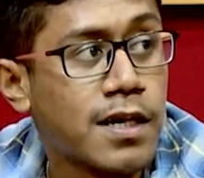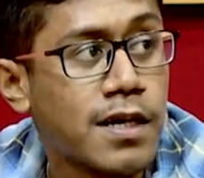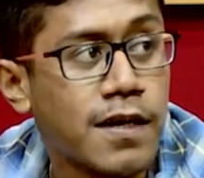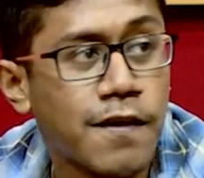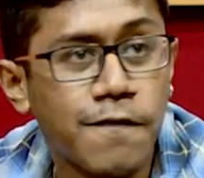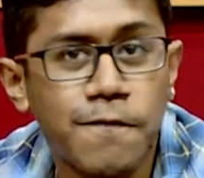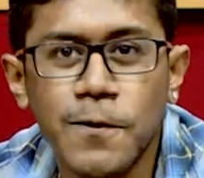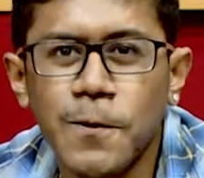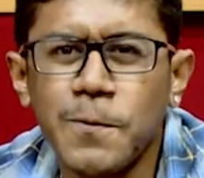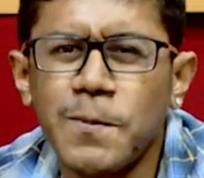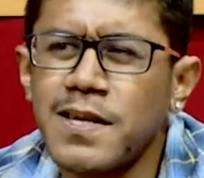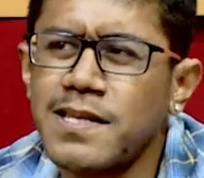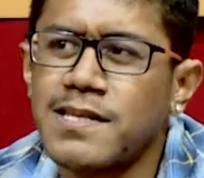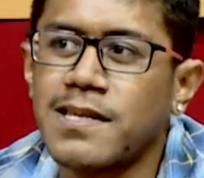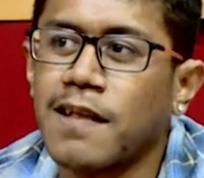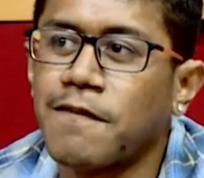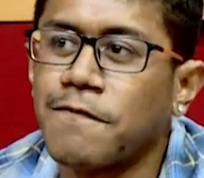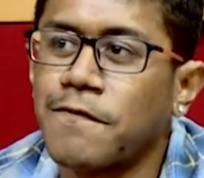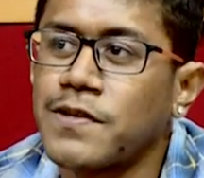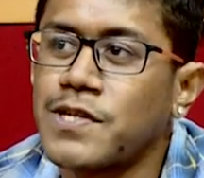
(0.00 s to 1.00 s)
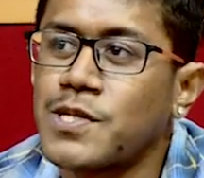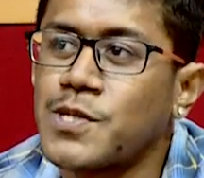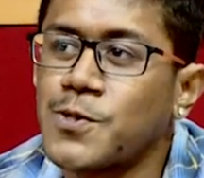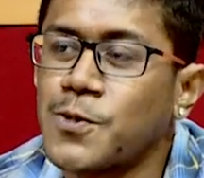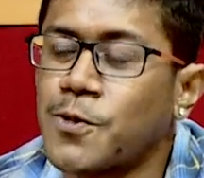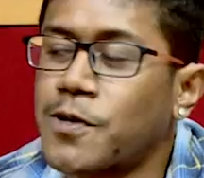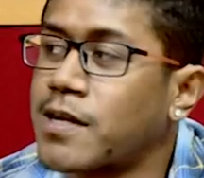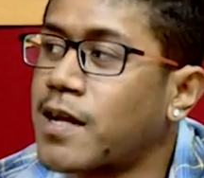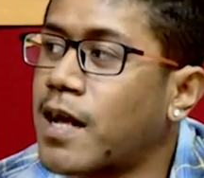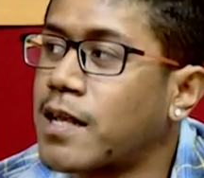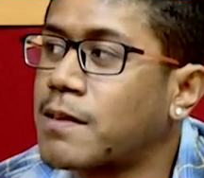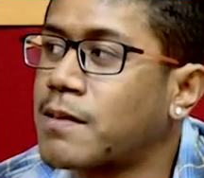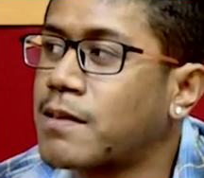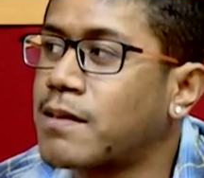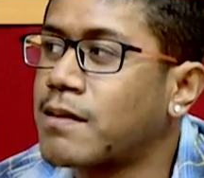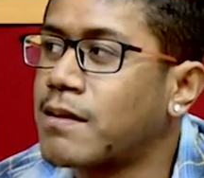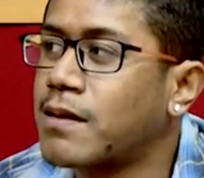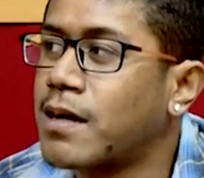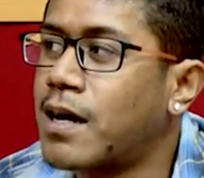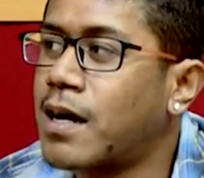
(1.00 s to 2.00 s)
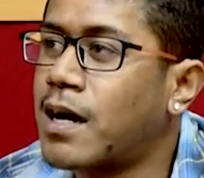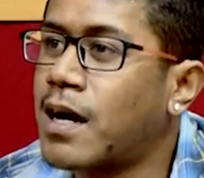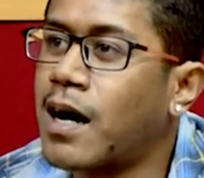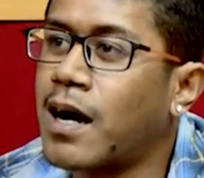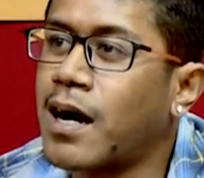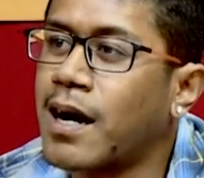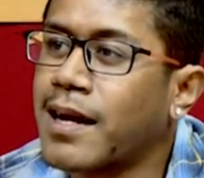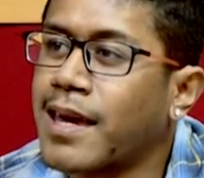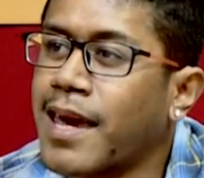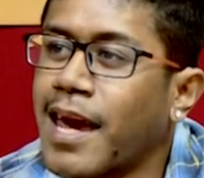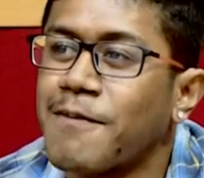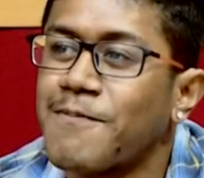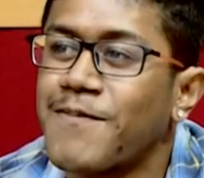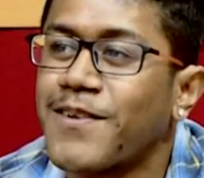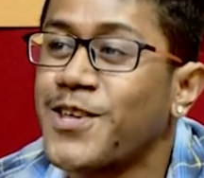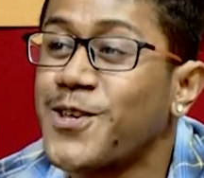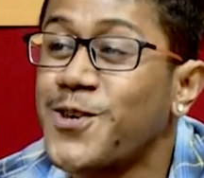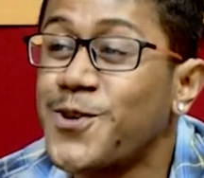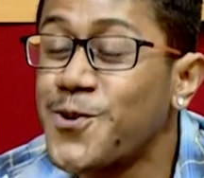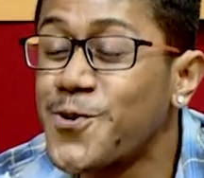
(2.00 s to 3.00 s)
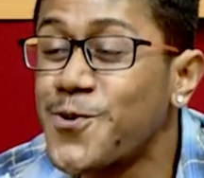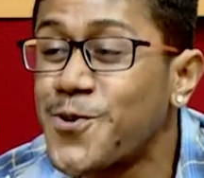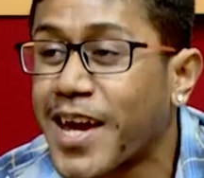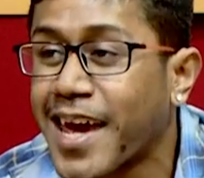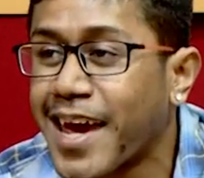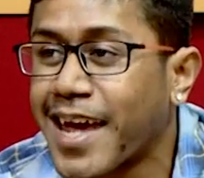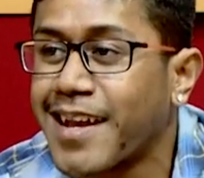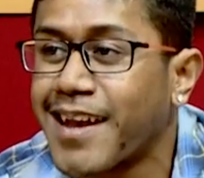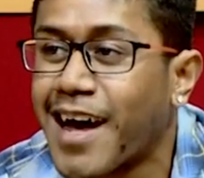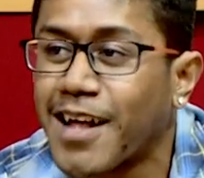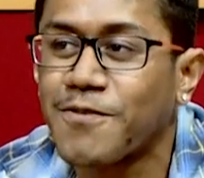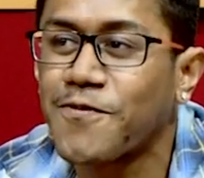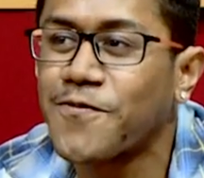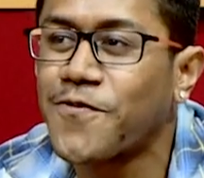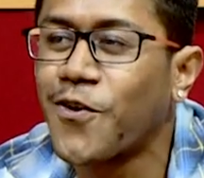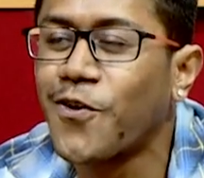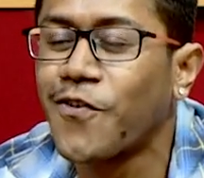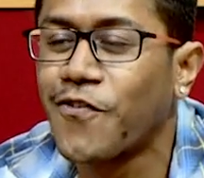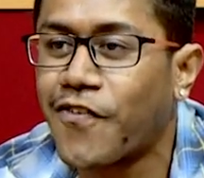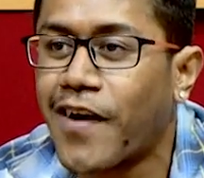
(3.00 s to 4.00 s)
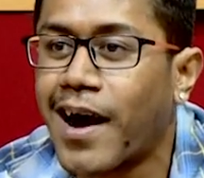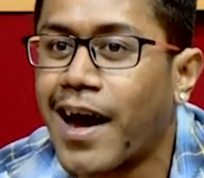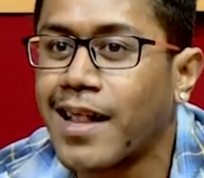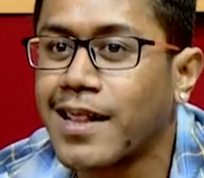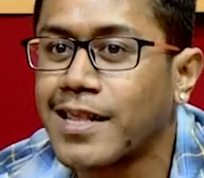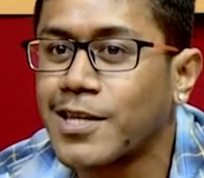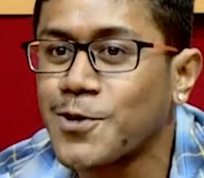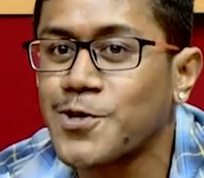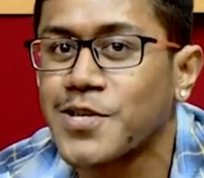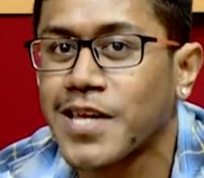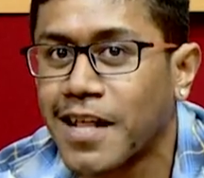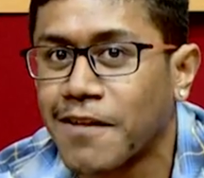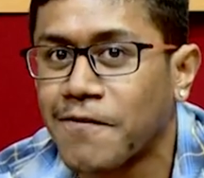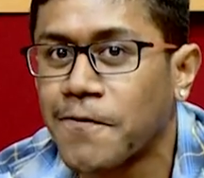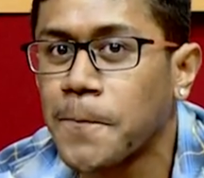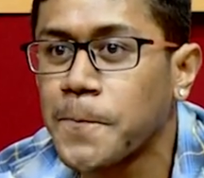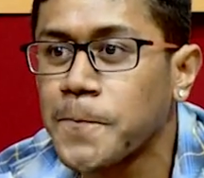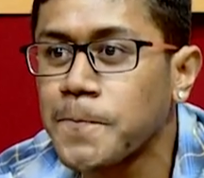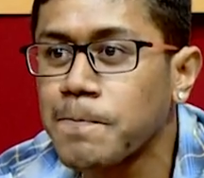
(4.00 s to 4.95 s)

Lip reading: If you be selfish, you're not you cannot fulfill yourself